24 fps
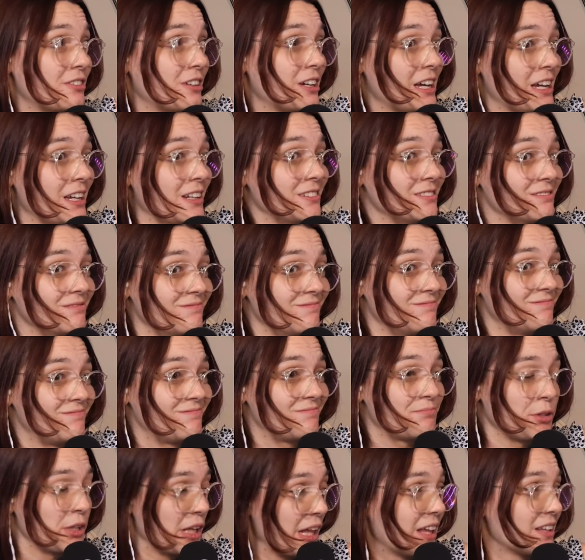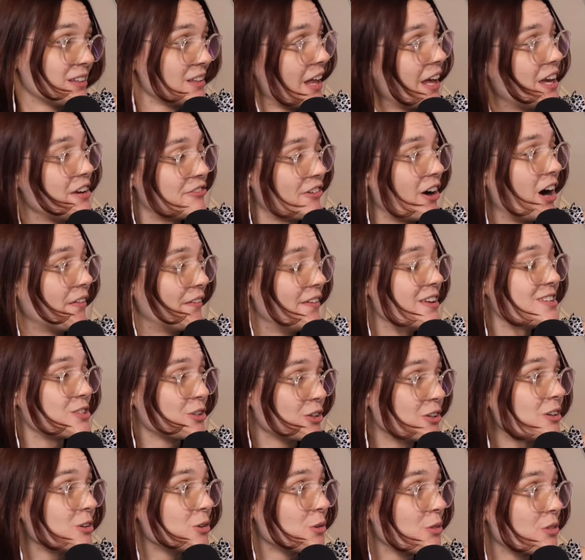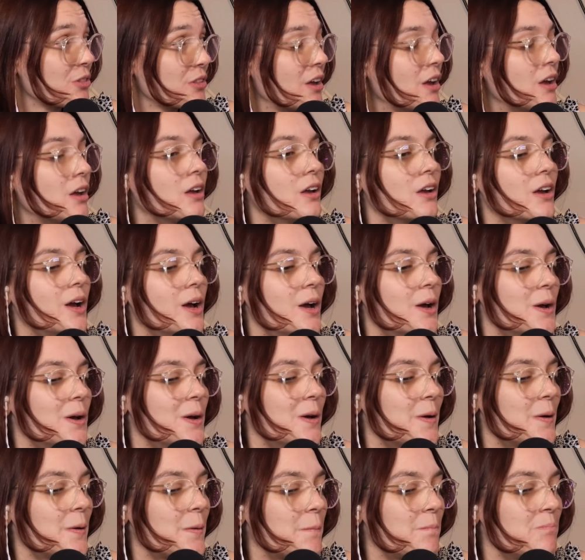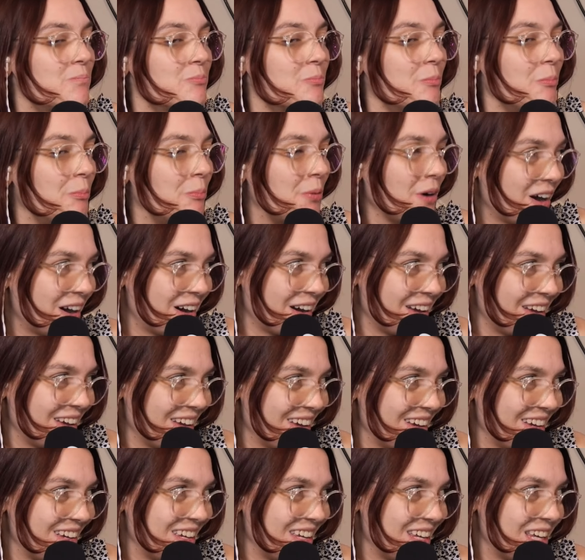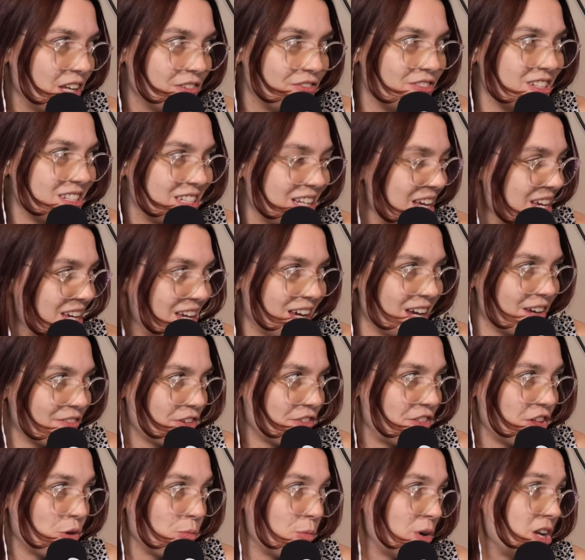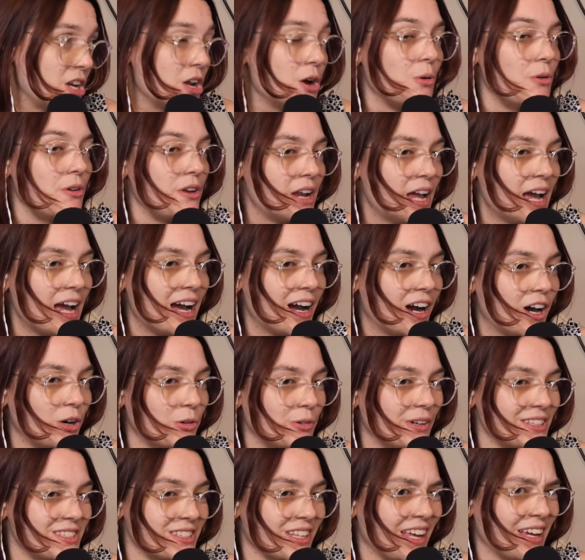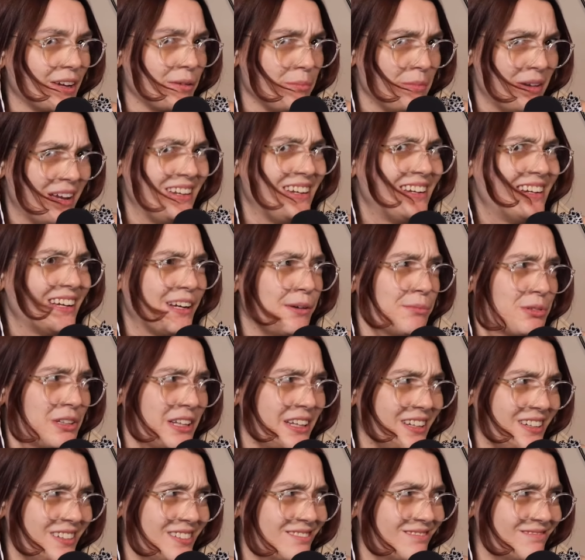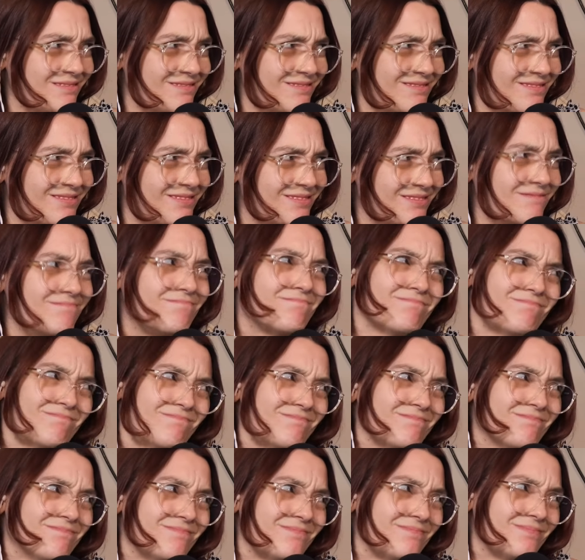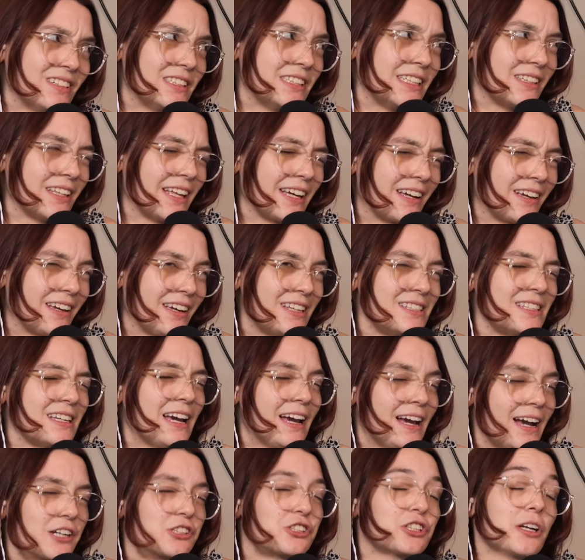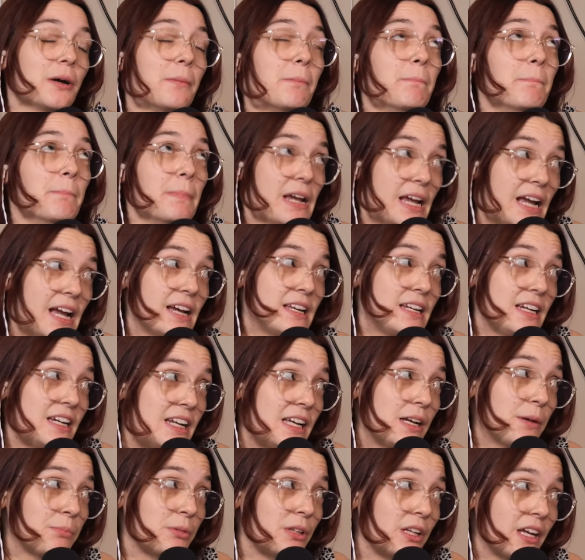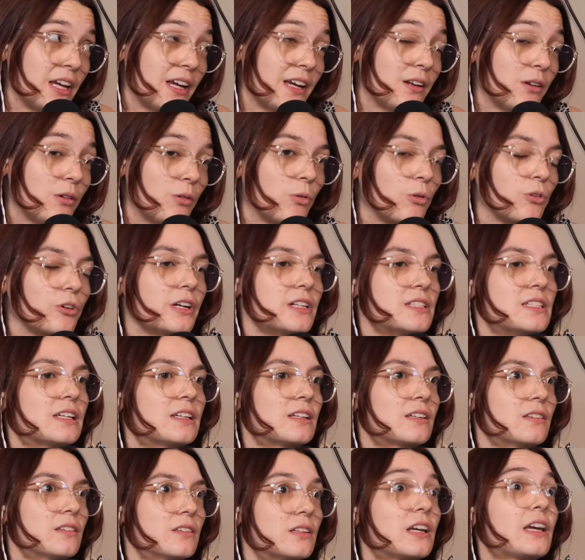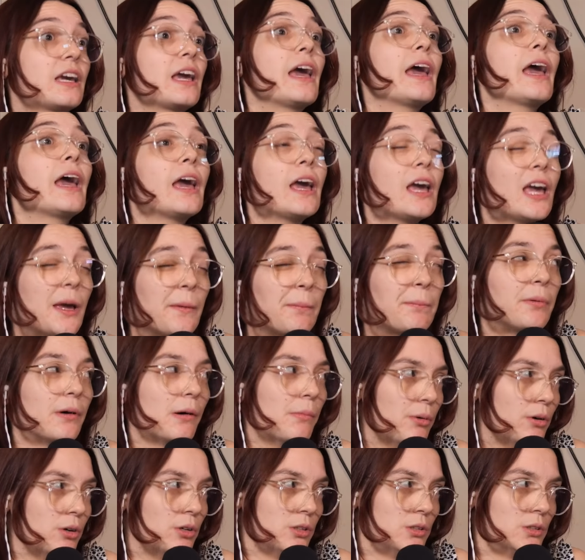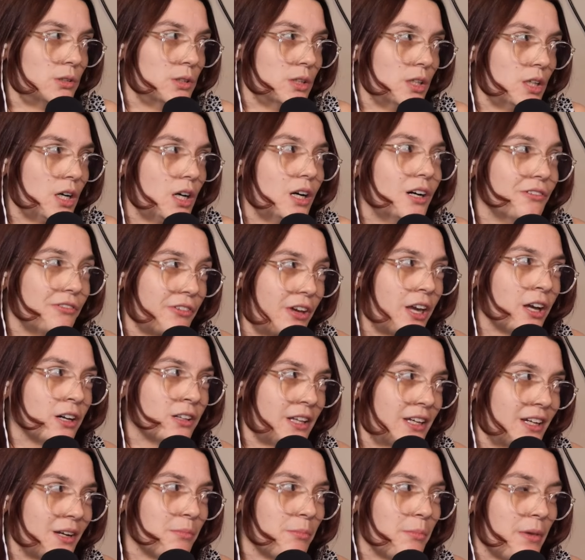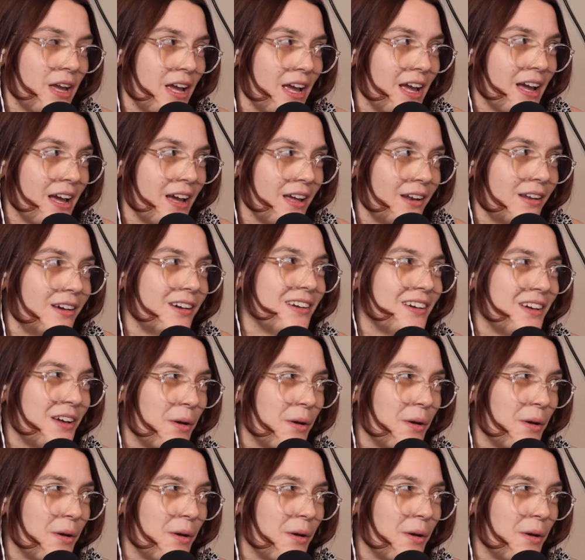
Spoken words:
and plant life on this earth. But even taking everything we know now, it's like man-eating plant. Is it actually a man-eating plant, or is it capable of killing a man,